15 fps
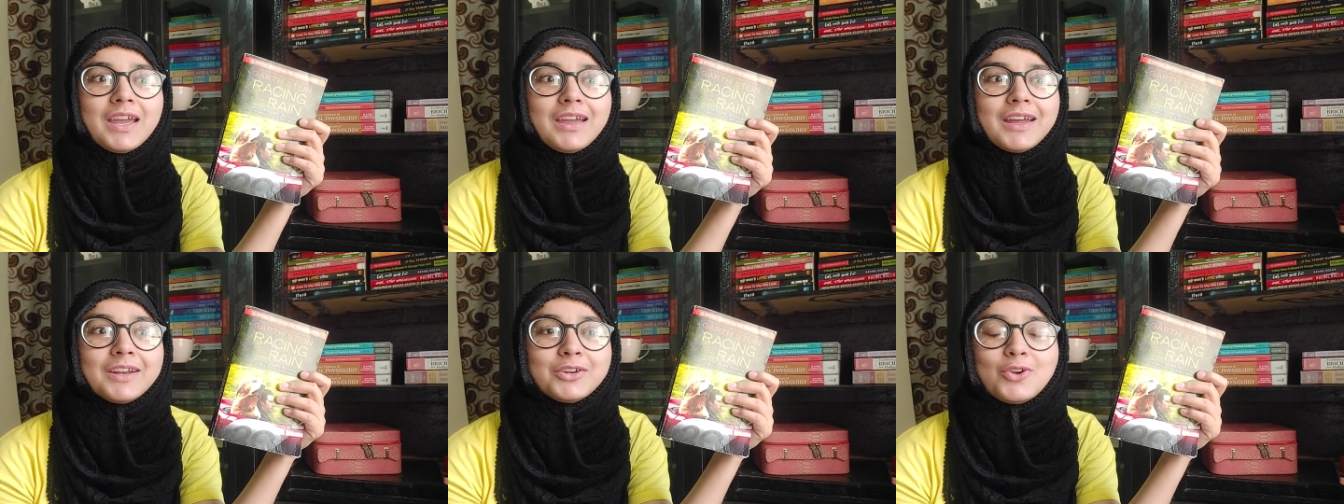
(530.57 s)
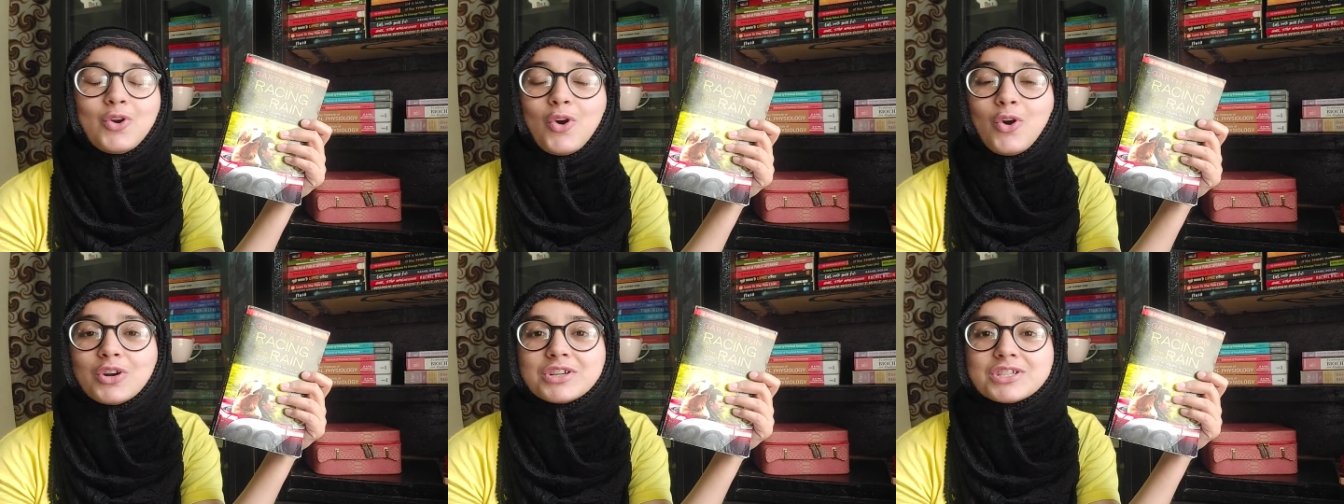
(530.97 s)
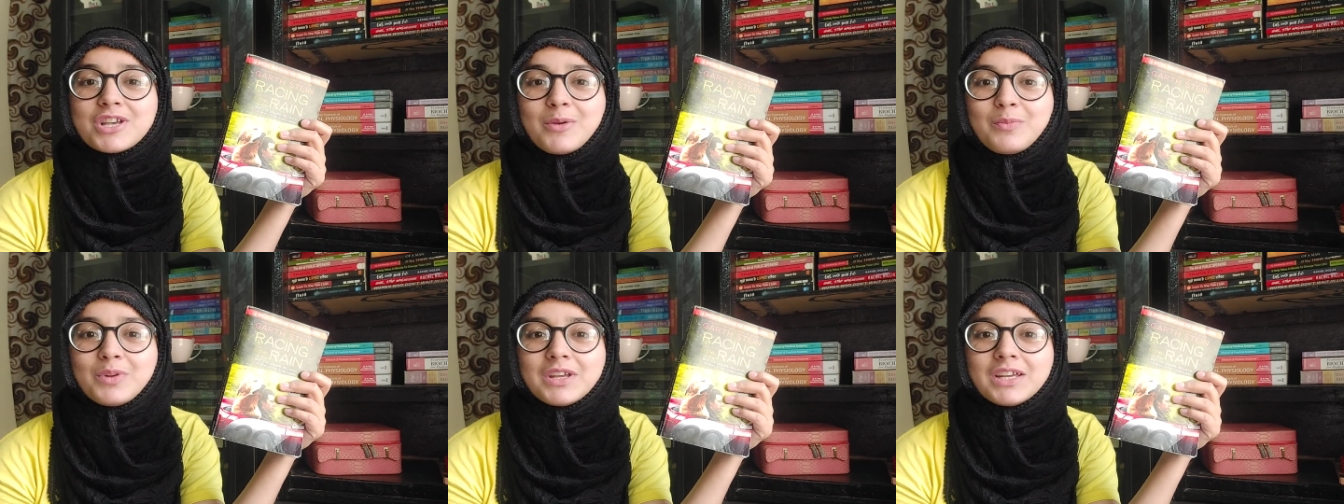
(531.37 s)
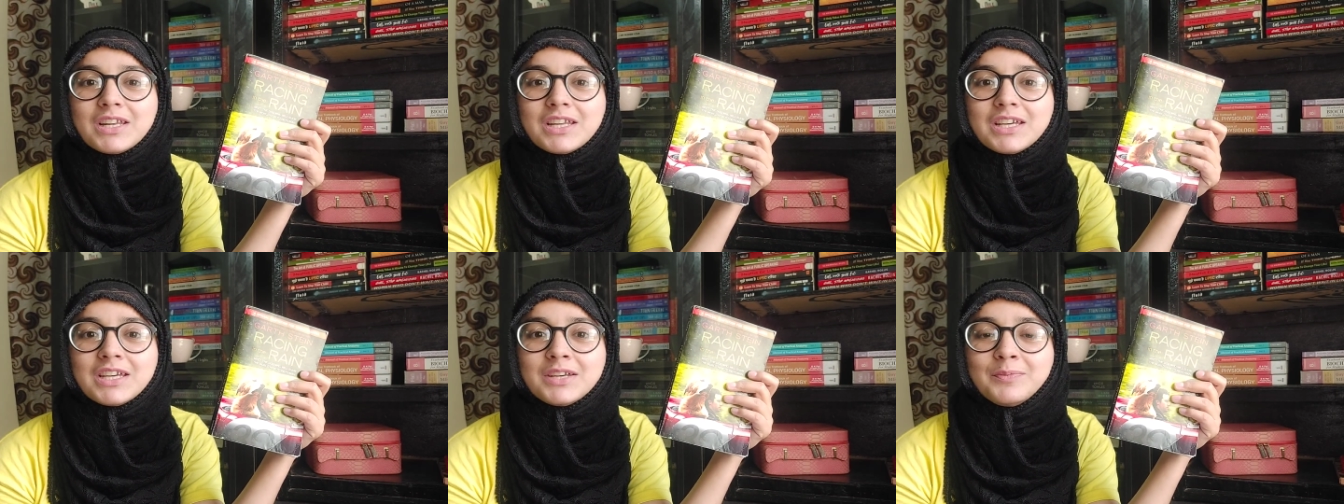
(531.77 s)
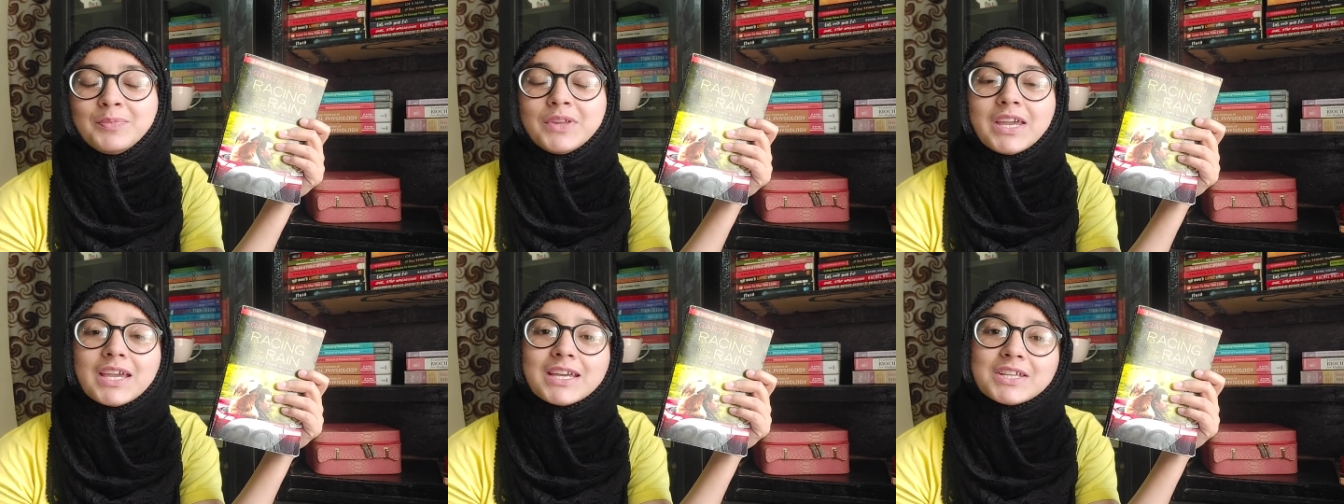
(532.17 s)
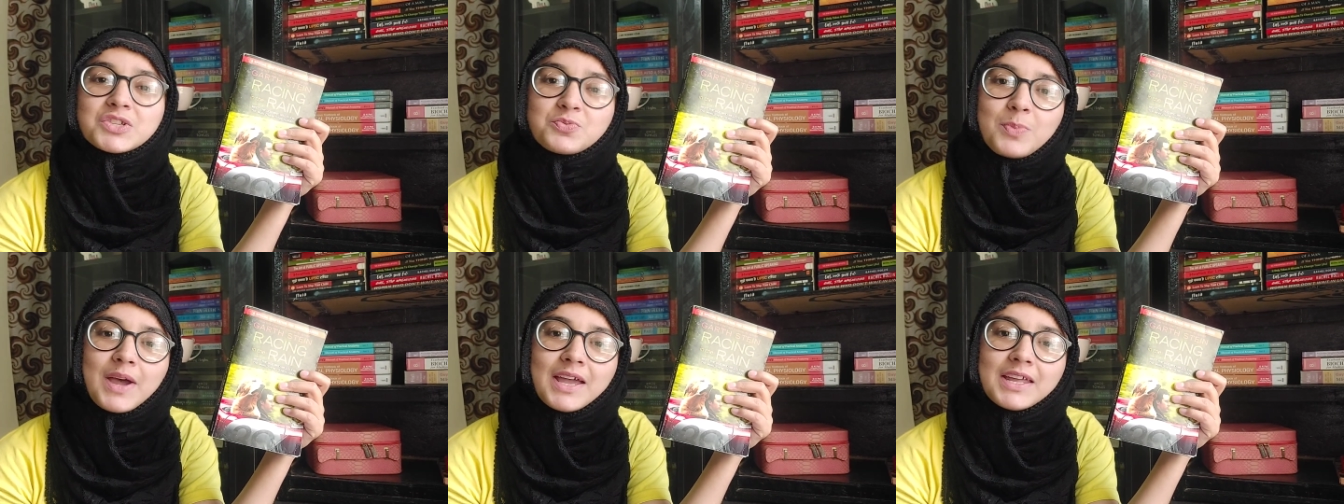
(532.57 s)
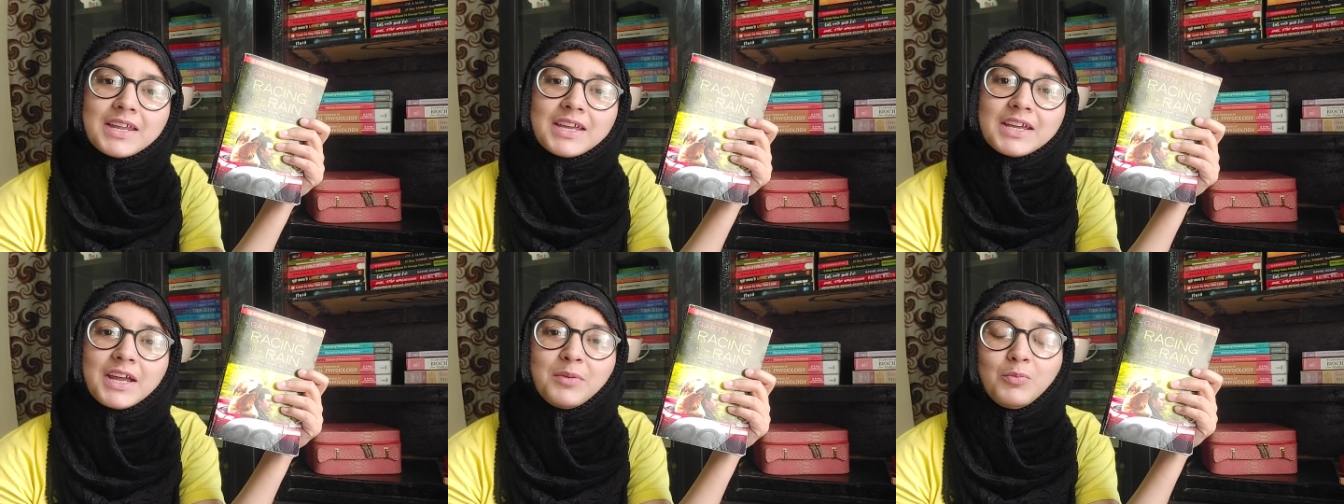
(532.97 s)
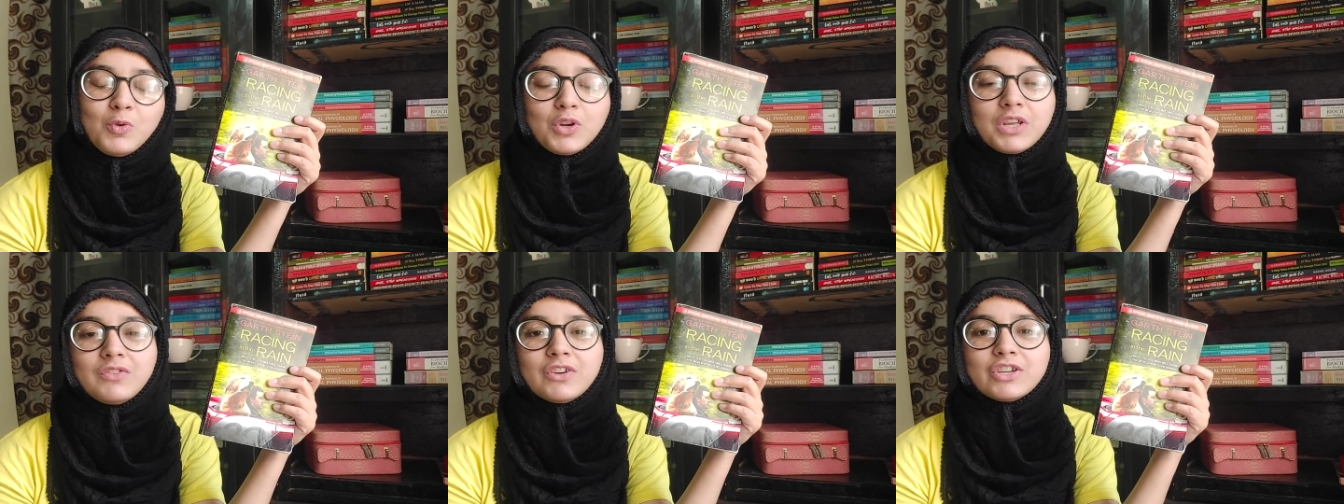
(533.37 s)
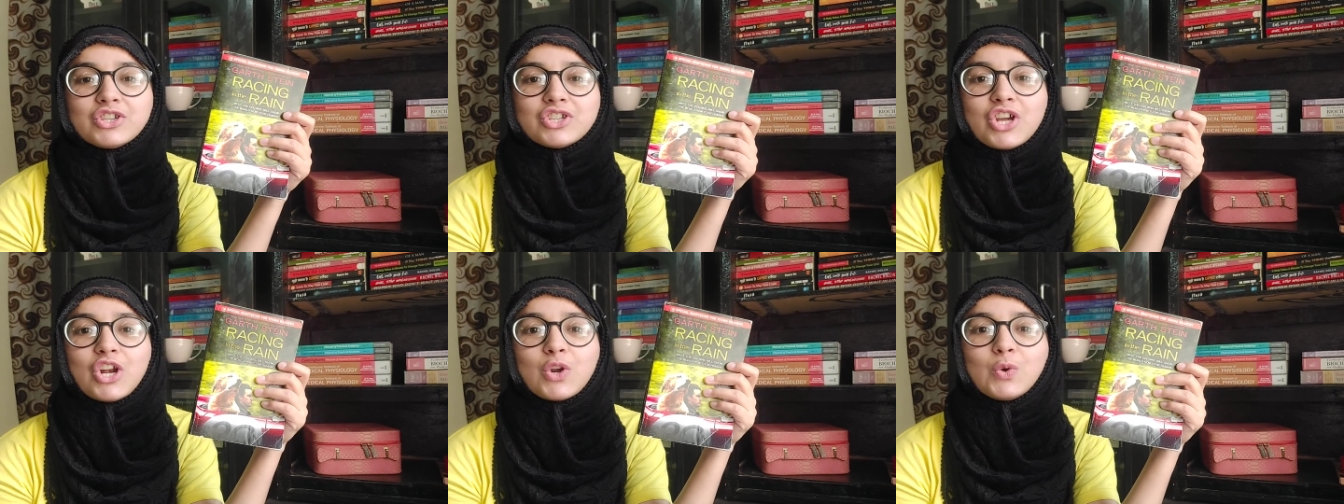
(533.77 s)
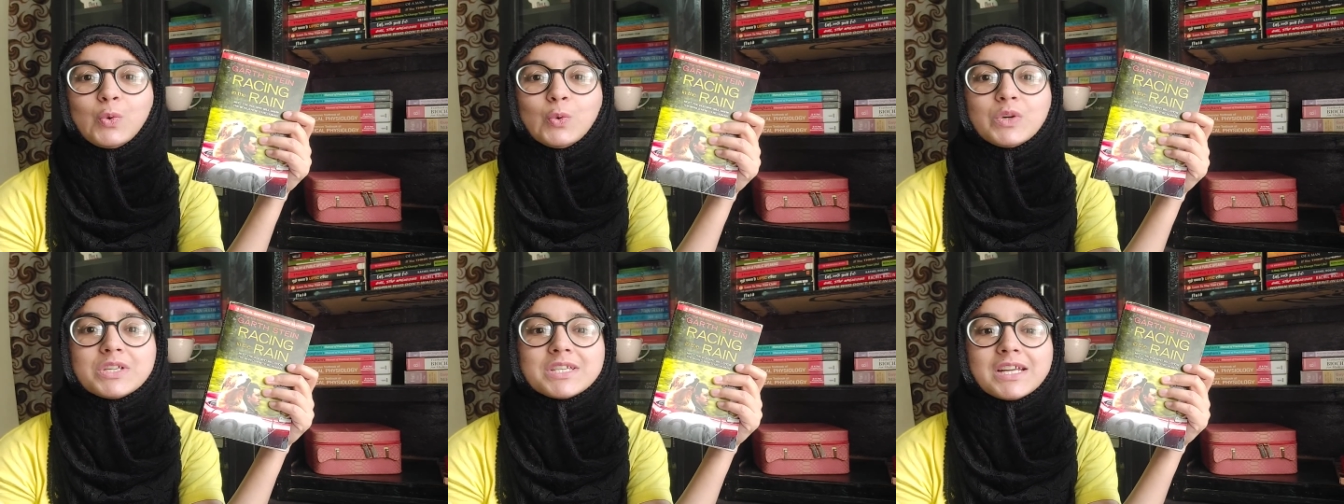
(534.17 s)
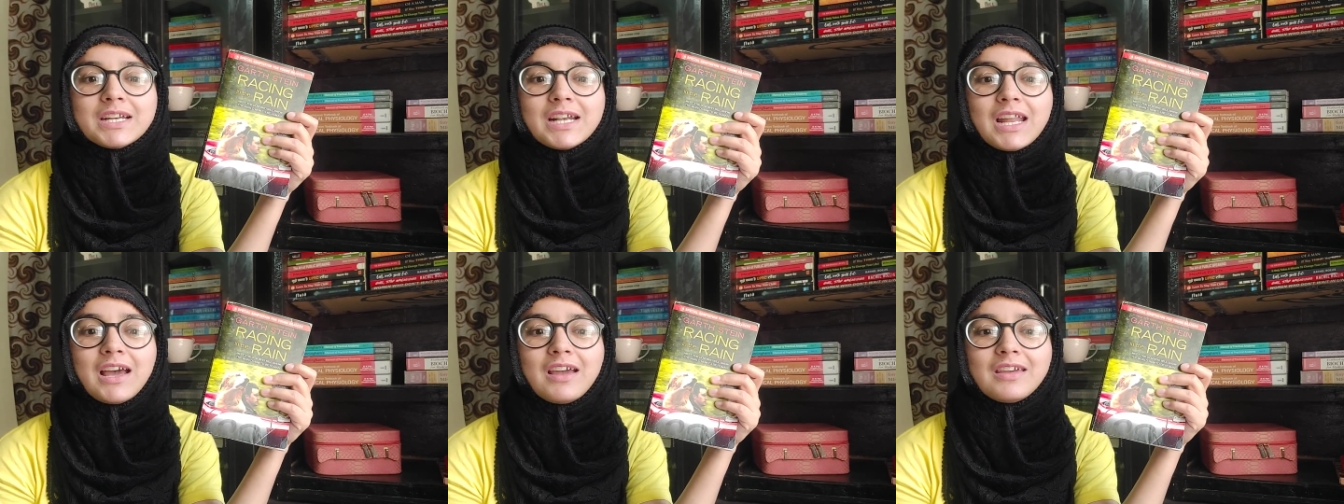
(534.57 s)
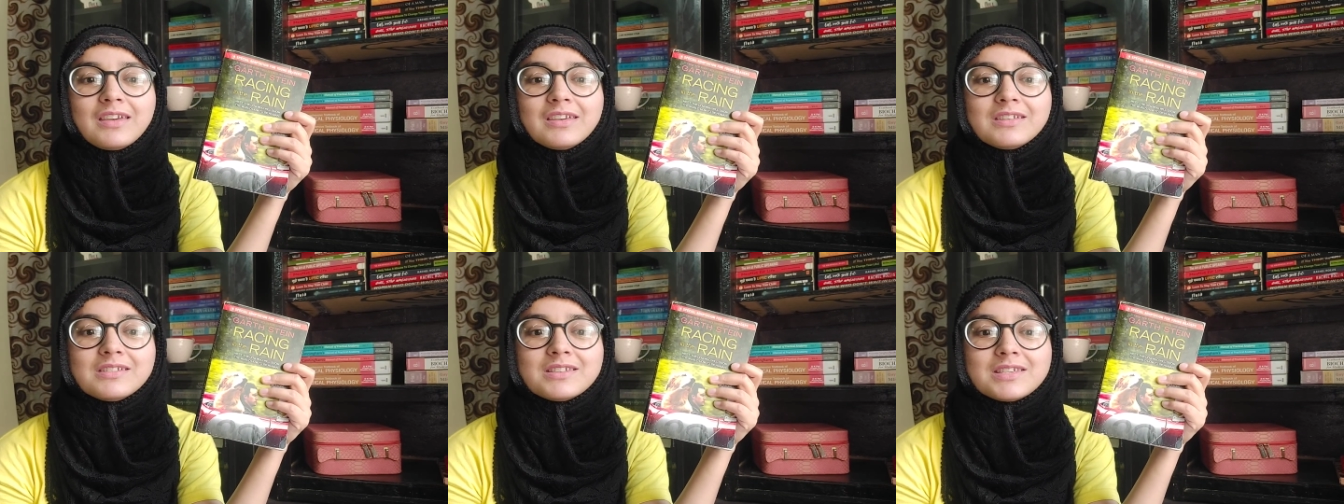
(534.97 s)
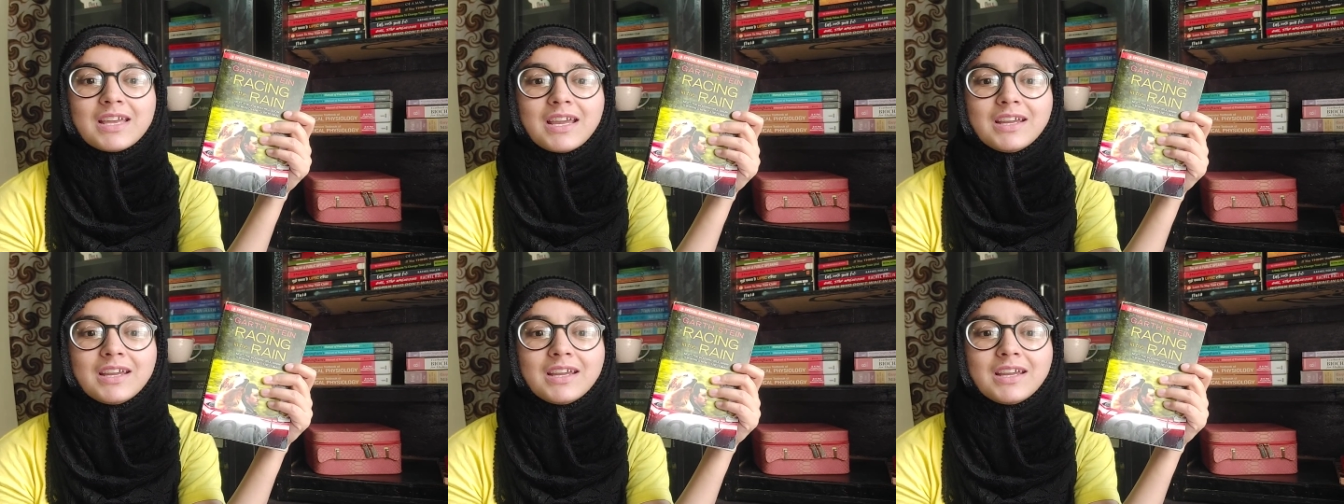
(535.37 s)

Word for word: it got some really inspiring and motivational quotes and lines,